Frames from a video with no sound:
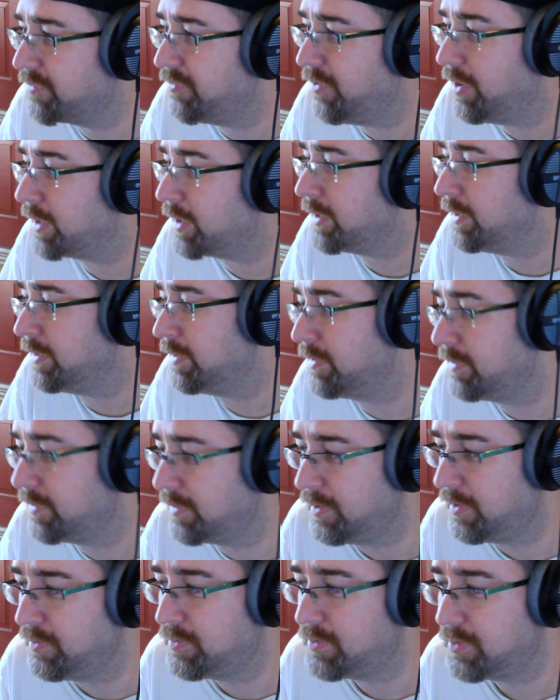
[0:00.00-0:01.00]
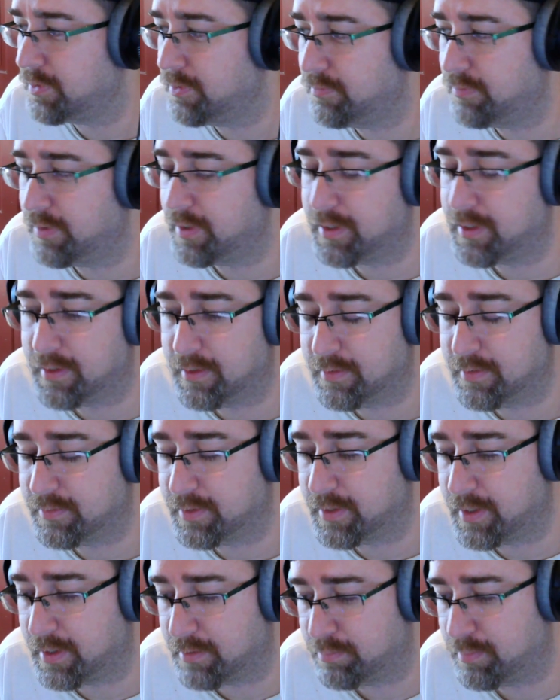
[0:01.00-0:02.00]
fucking YouTube video
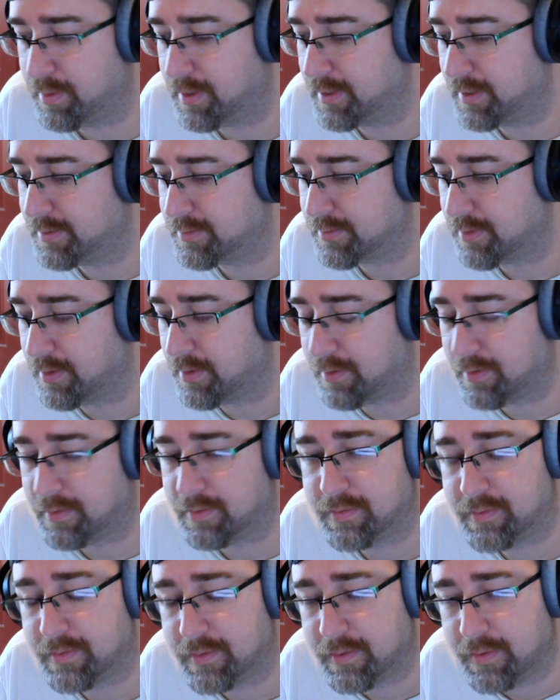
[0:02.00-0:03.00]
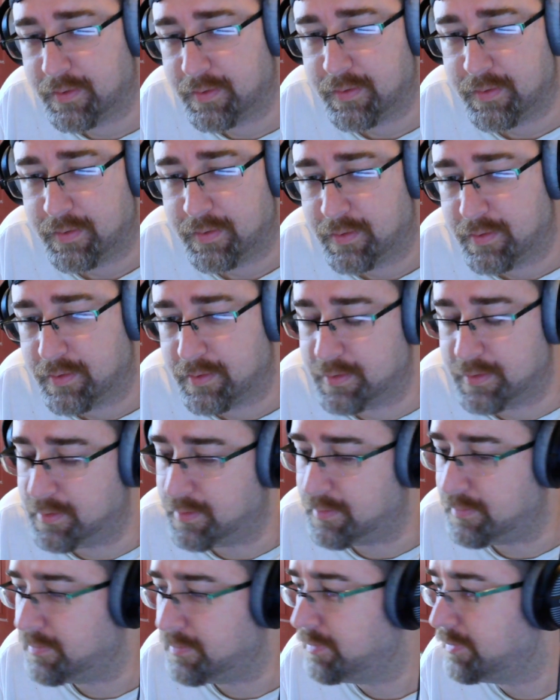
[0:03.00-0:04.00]
that everybody's all, you
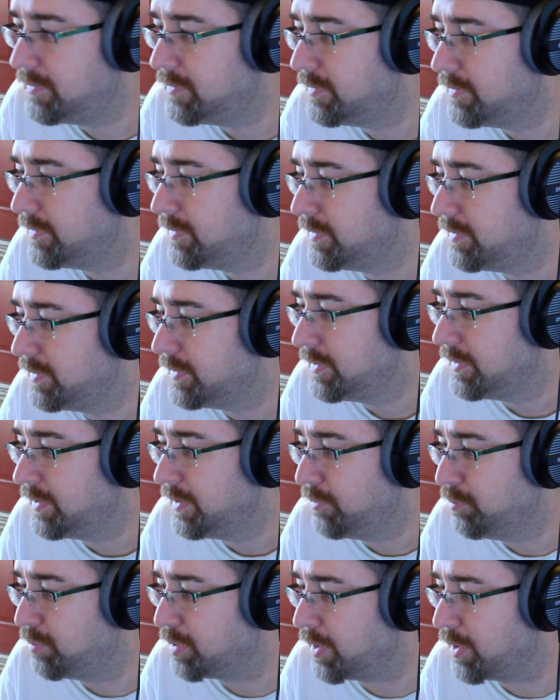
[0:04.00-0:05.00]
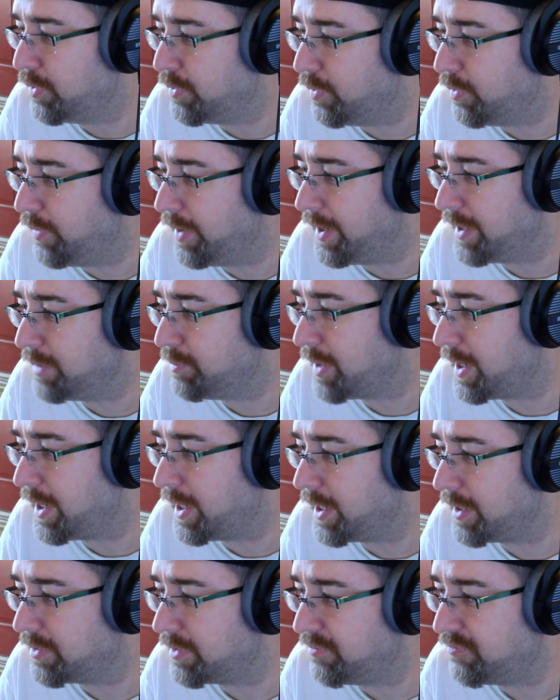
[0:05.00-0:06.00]
know, blown away
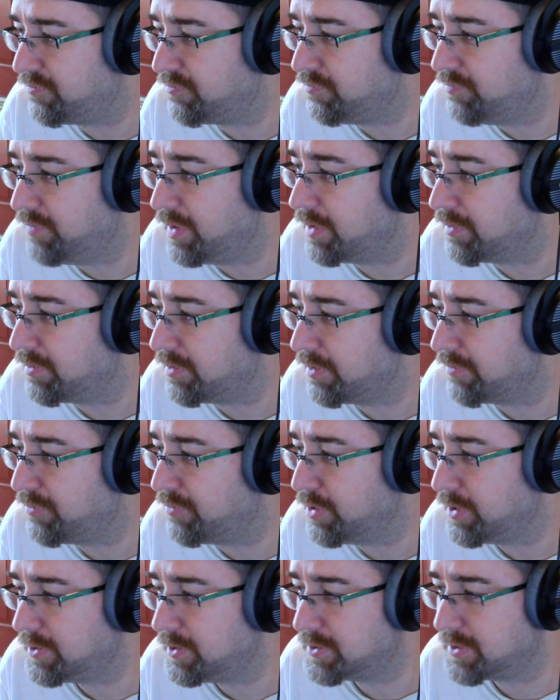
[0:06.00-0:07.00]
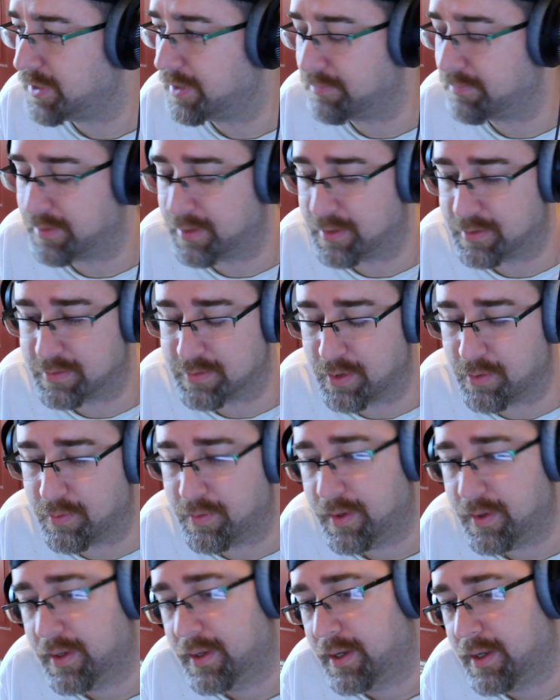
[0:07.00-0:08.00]
by the footage and everything. So
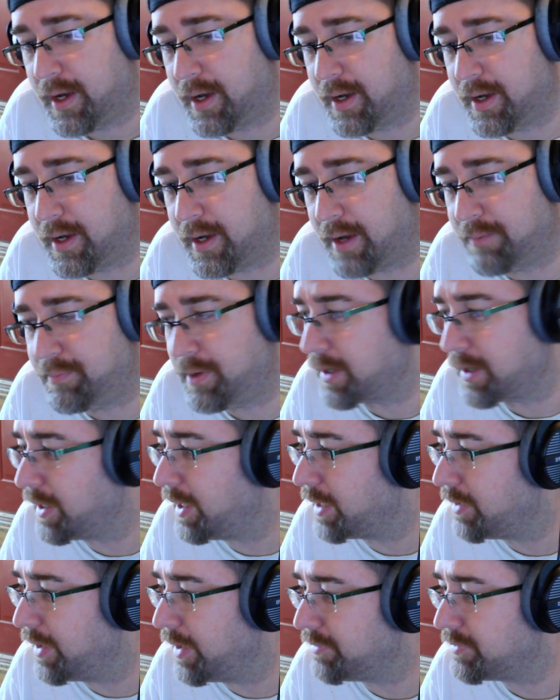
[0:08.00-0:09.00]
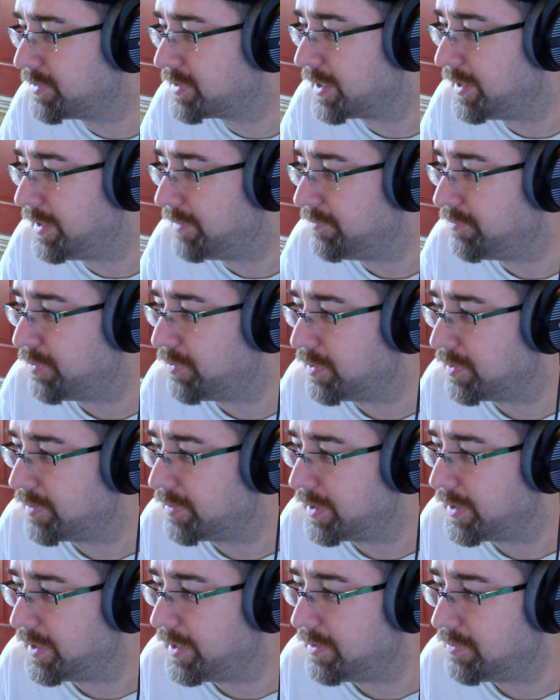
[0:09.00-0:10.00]
I don't have the time for it
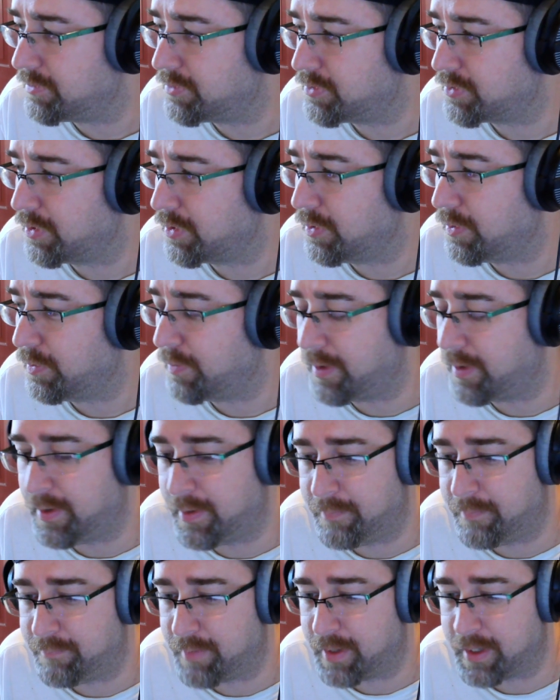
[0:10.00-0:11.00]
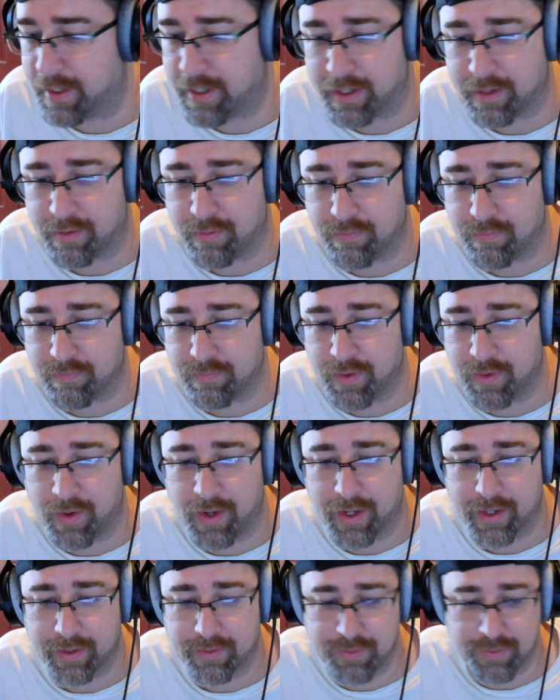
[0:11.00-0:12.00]
right now. So and I don't know
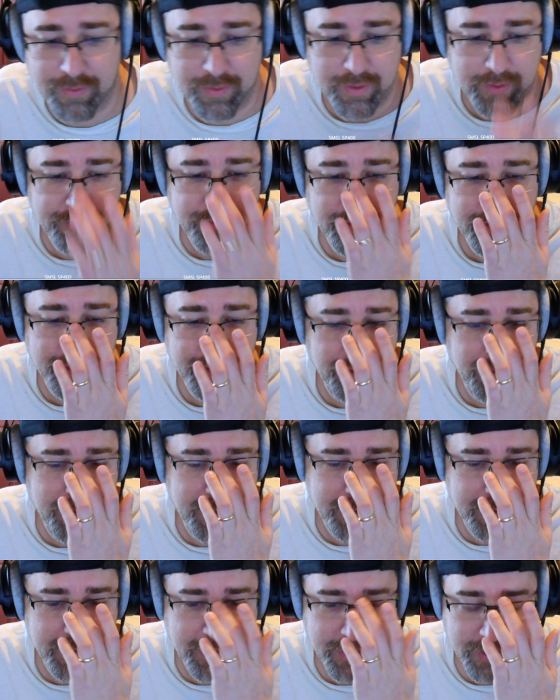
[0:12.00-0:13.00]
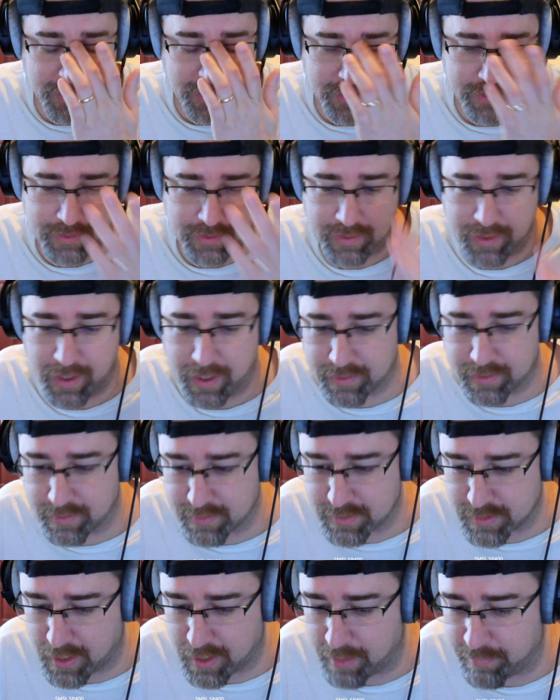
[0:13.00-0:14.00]
how to do any video editing at
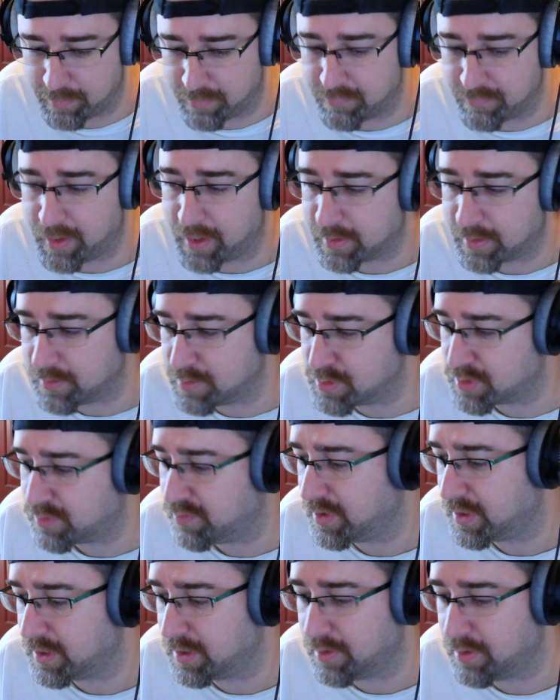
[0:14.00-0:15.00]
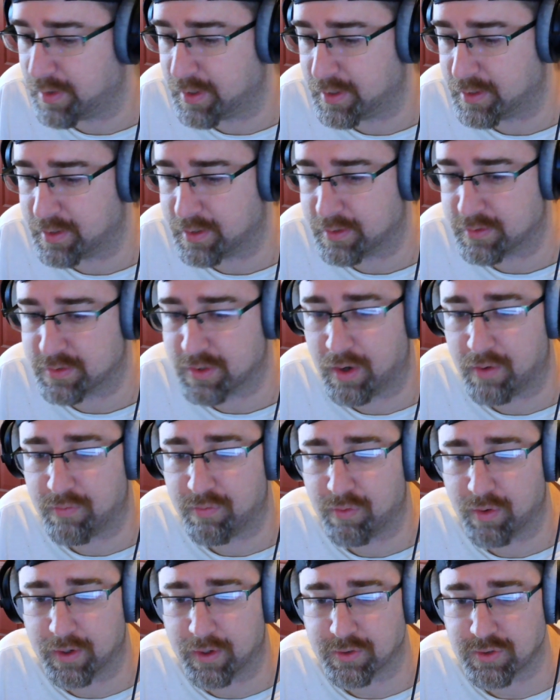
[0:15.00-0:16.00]
this time. I've not used video editing
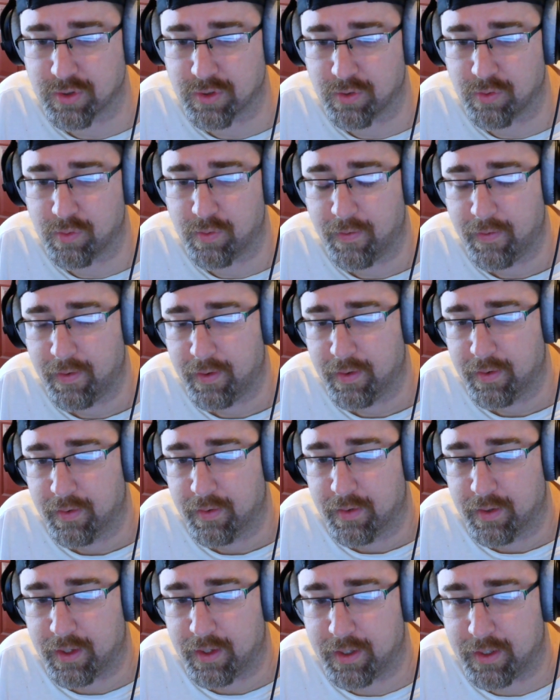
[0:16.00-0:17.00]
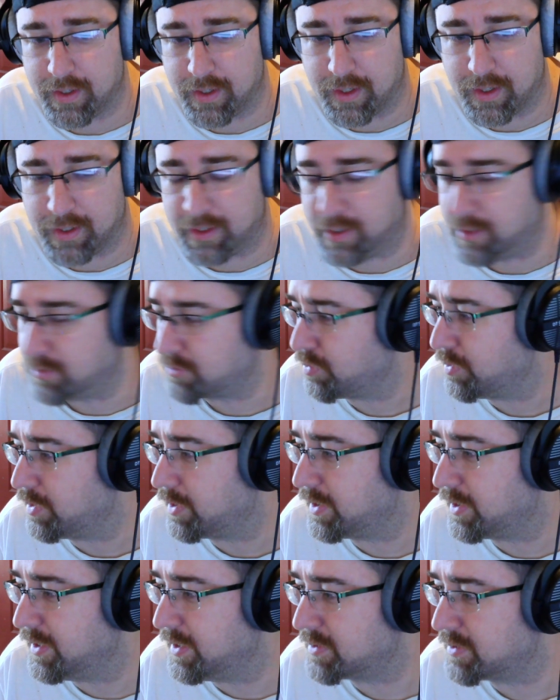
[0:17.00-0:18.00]
software, so it is what
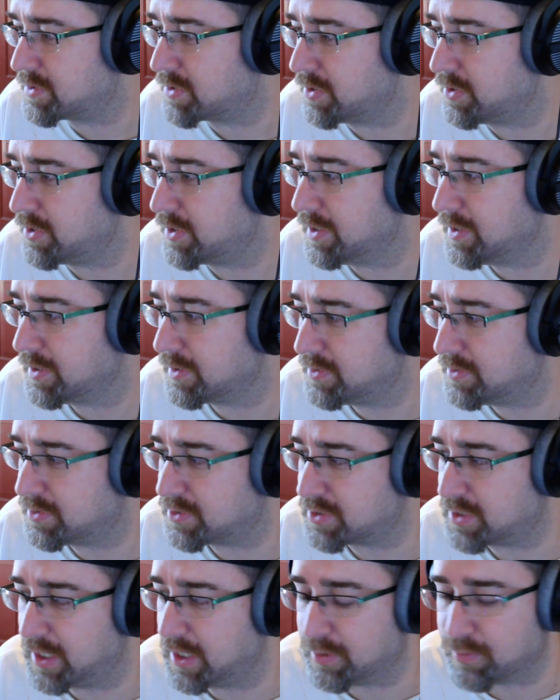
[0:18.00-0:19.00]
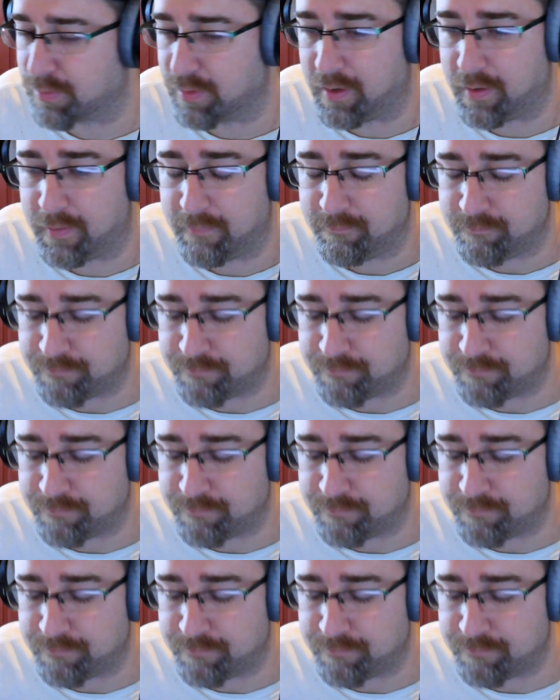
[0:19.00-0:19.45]
it is. So you're gonna just see it raw.